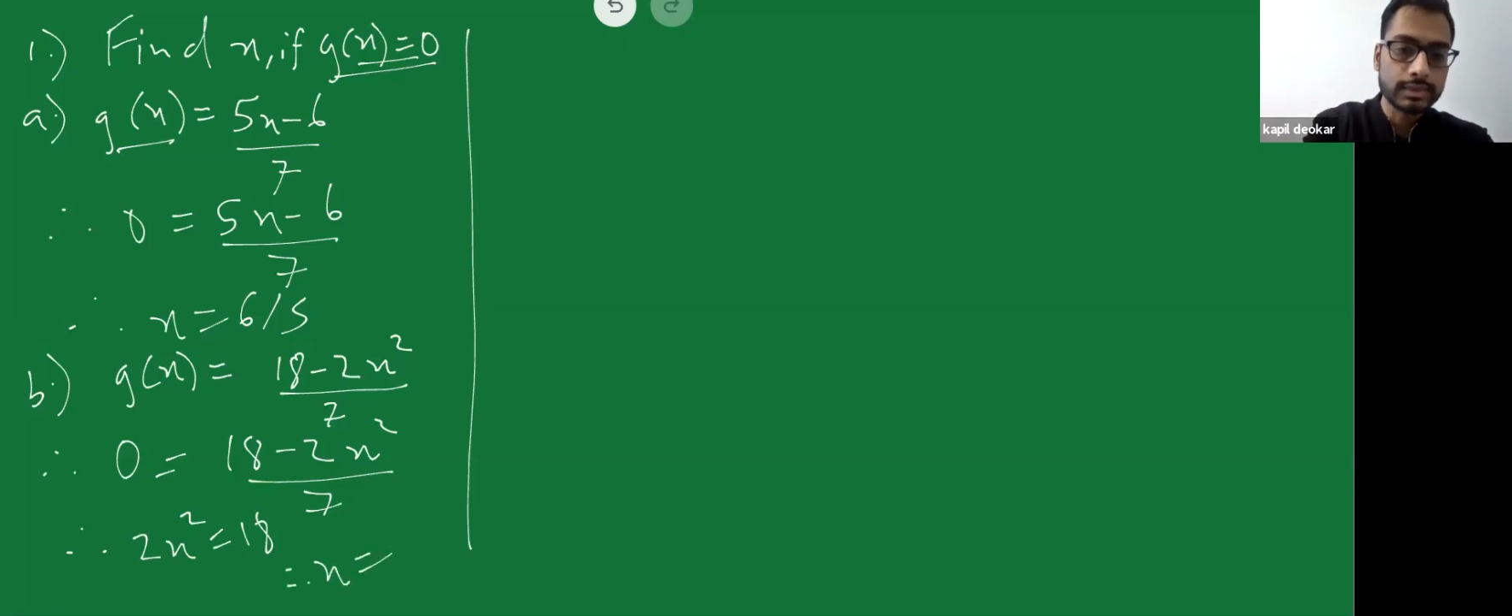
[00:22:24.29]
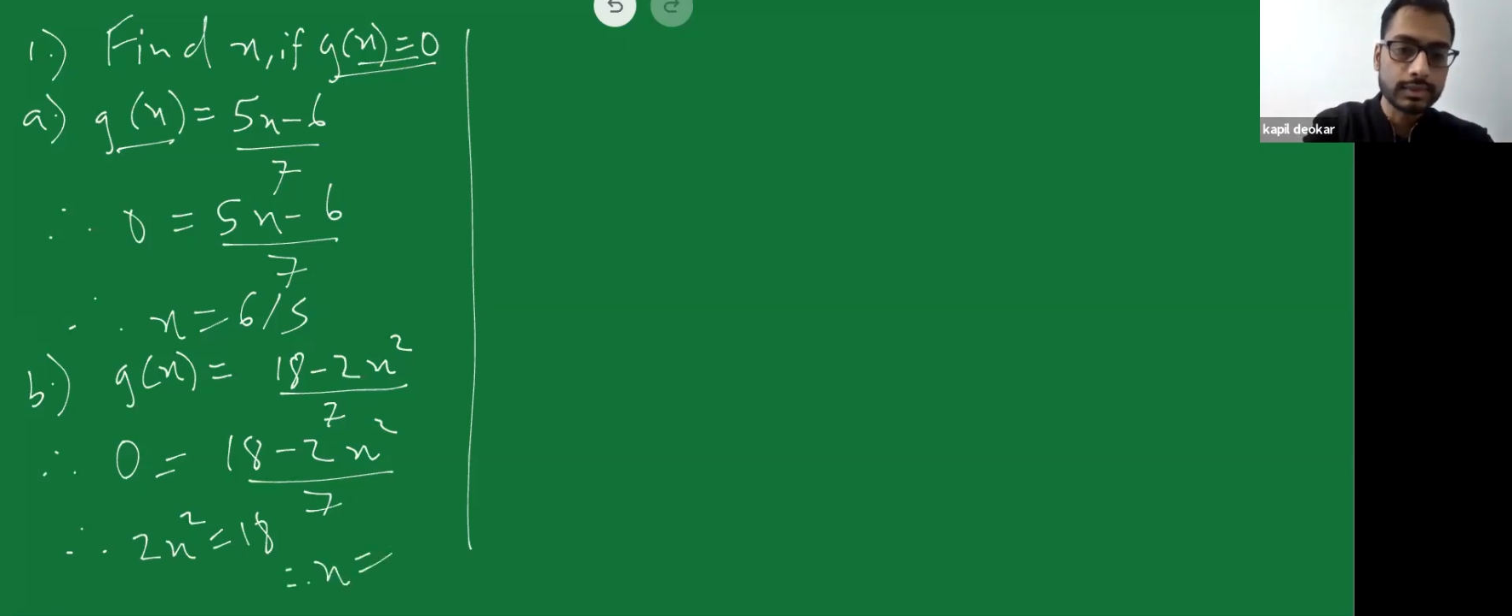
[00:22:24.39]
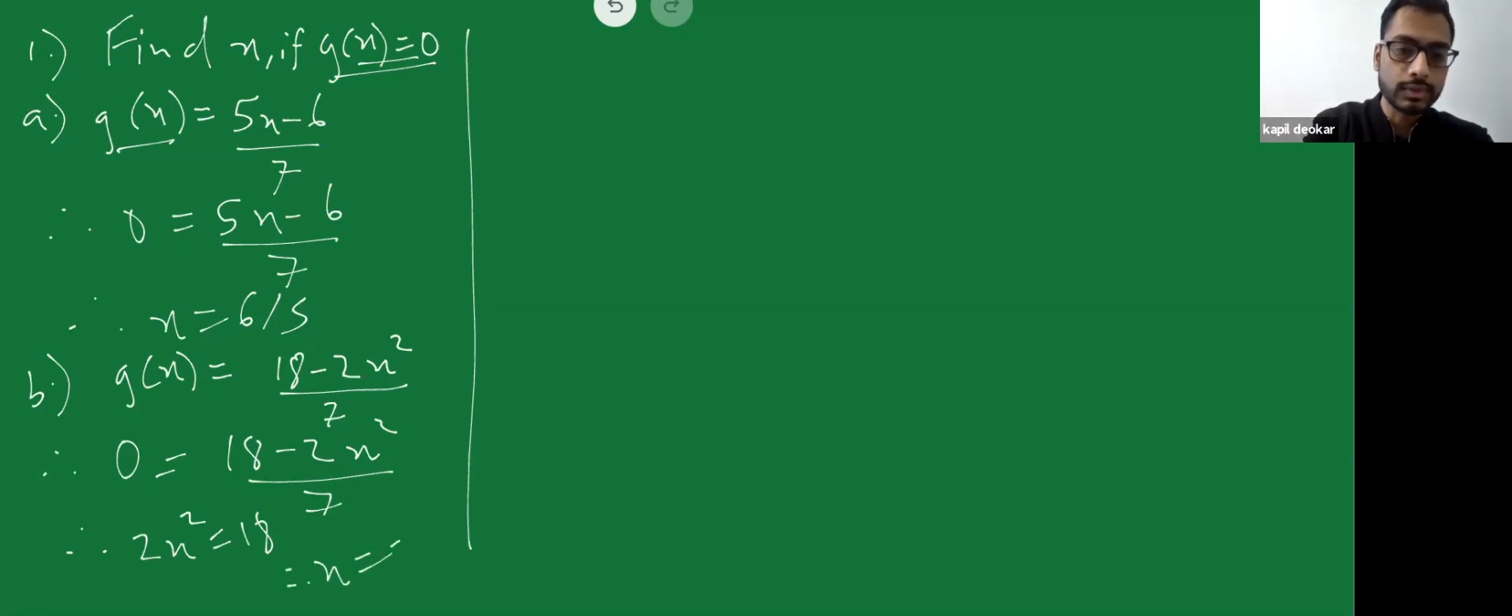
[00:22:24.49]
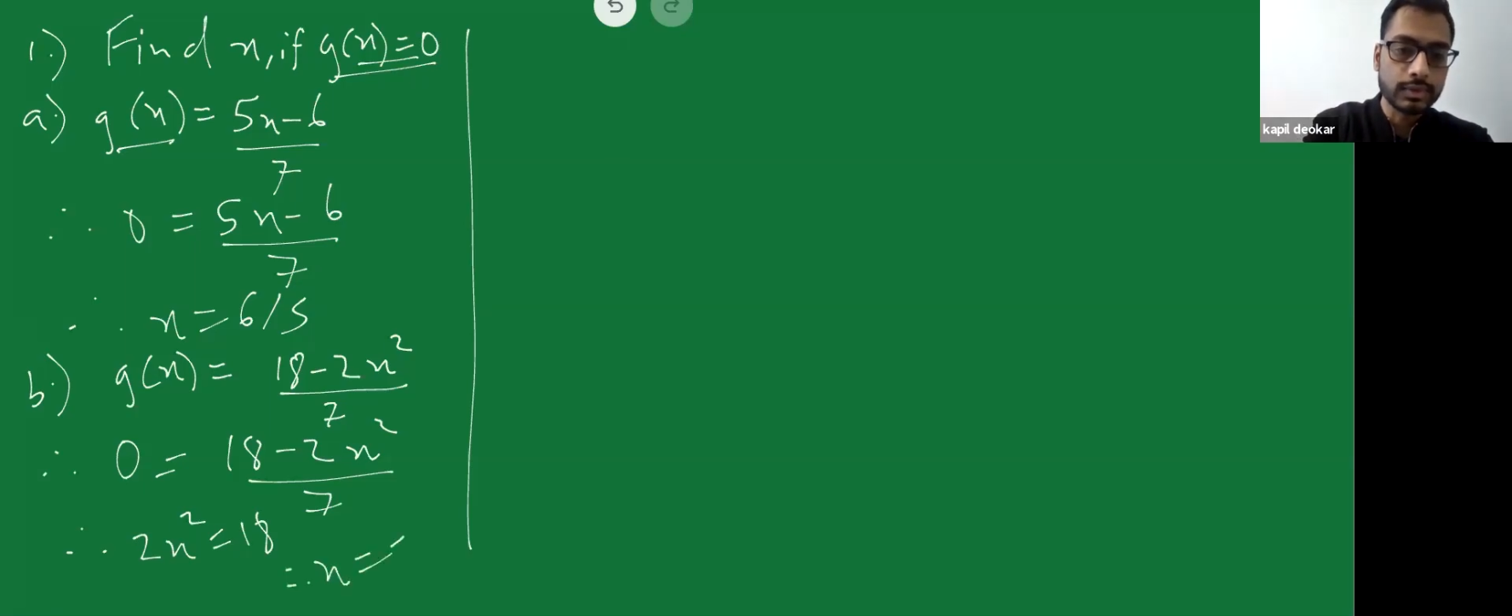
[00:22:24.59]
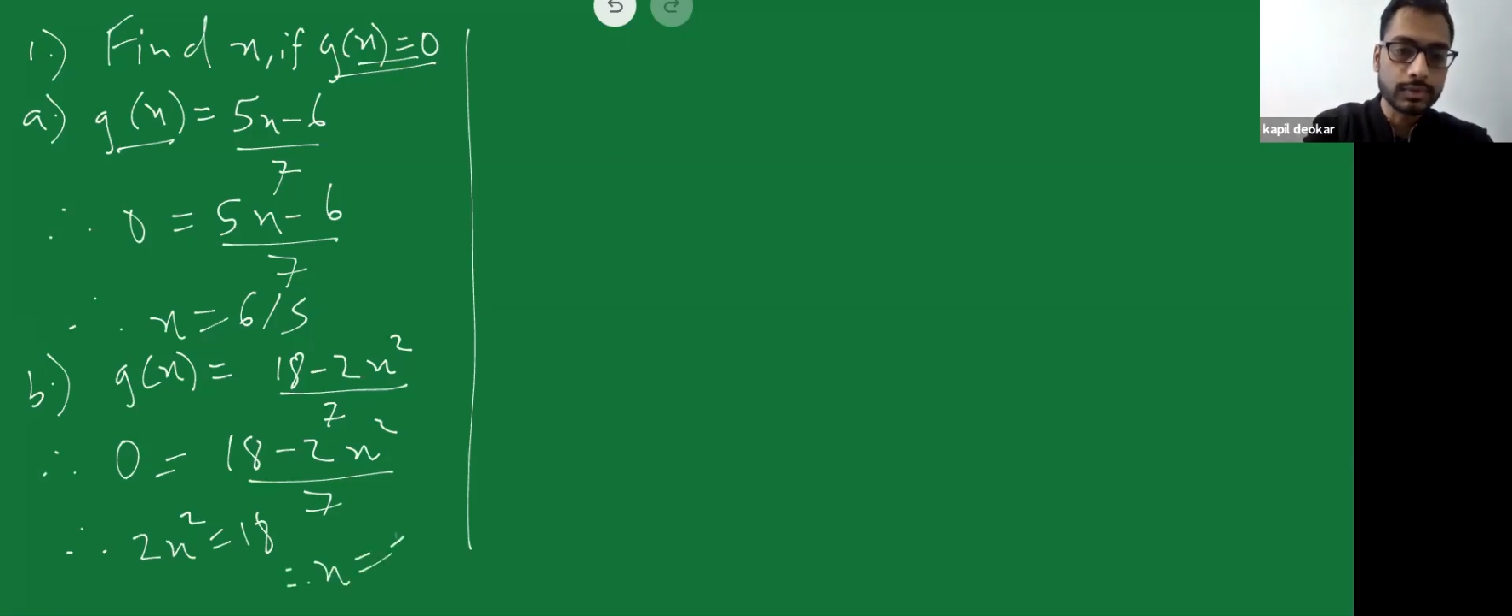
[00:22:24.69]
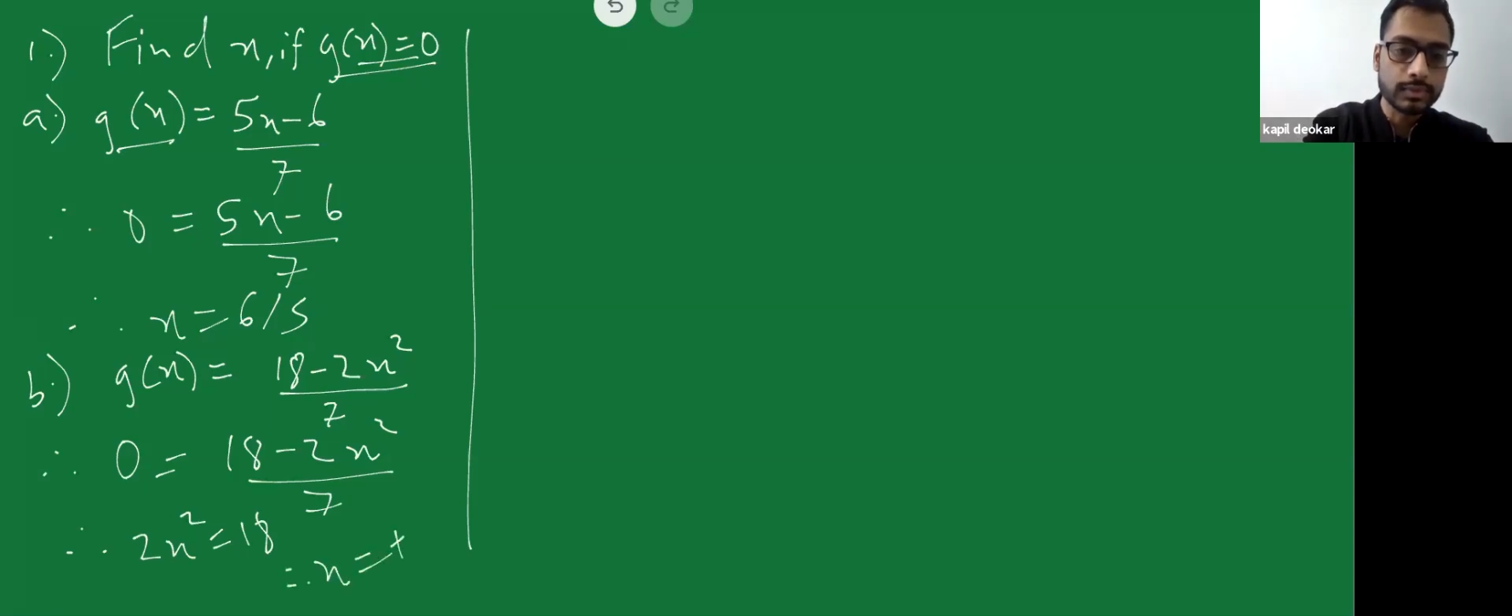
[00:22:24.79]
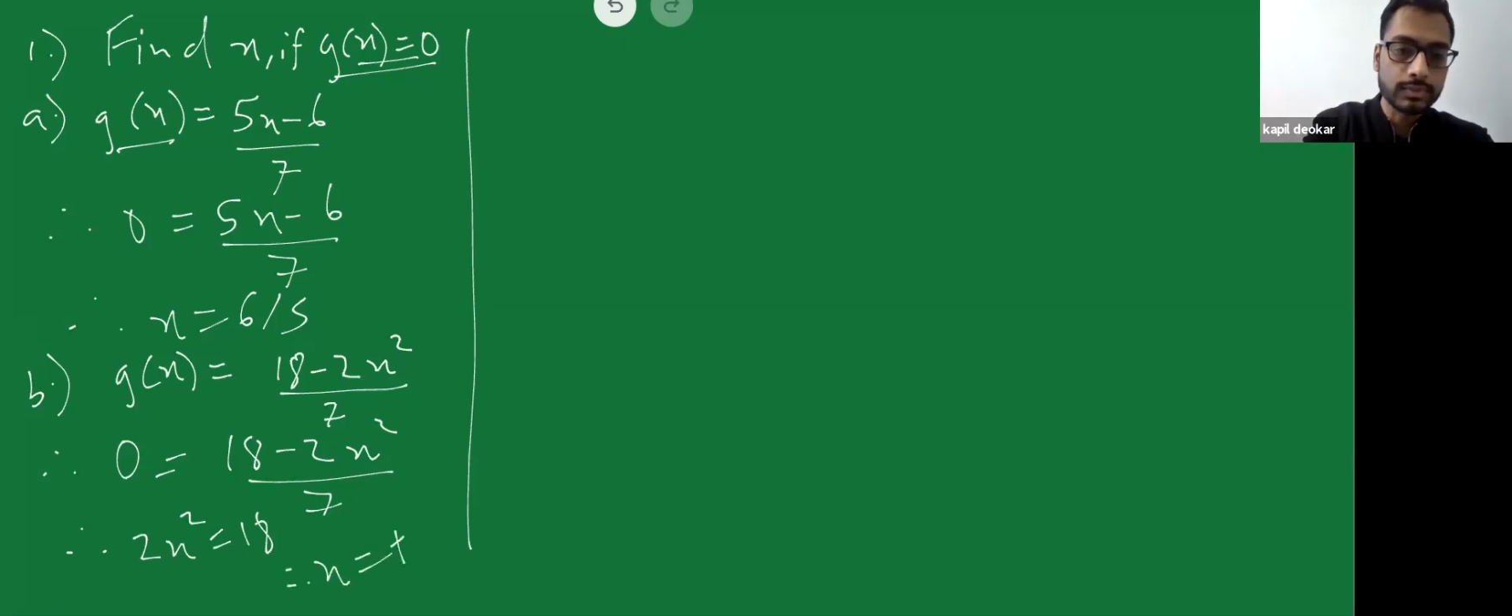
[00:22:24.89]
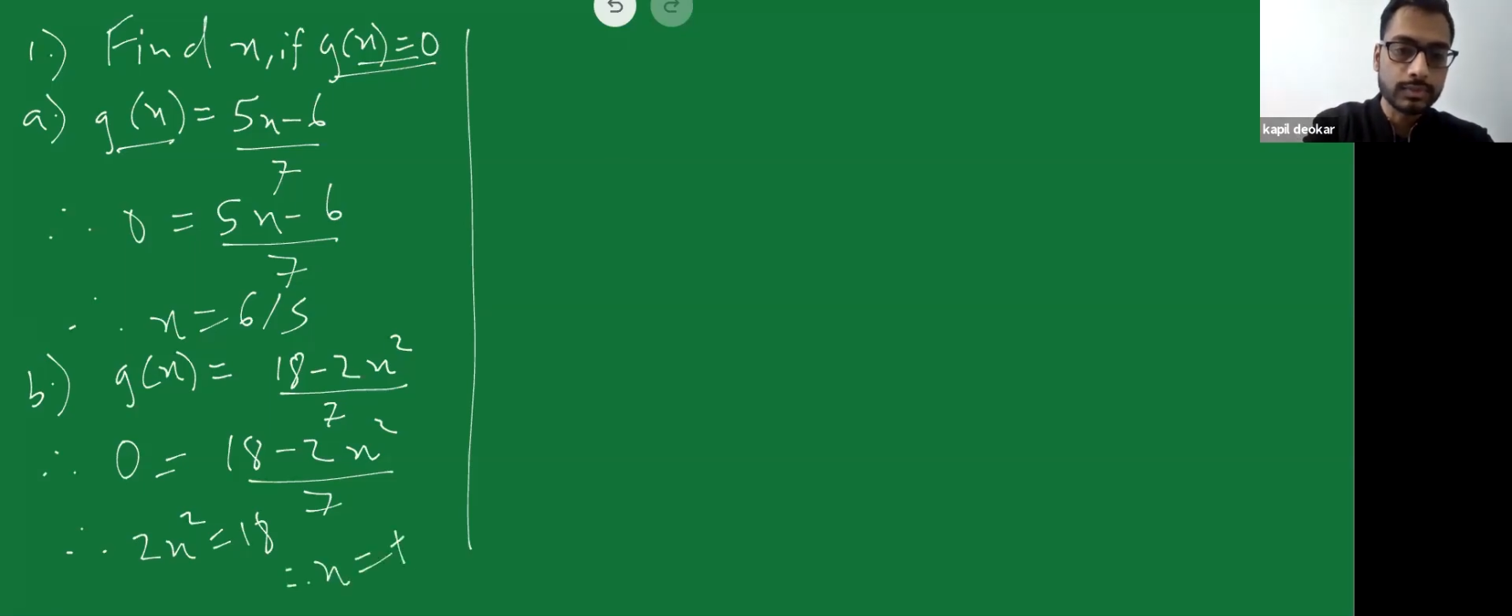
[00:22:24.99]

is equal to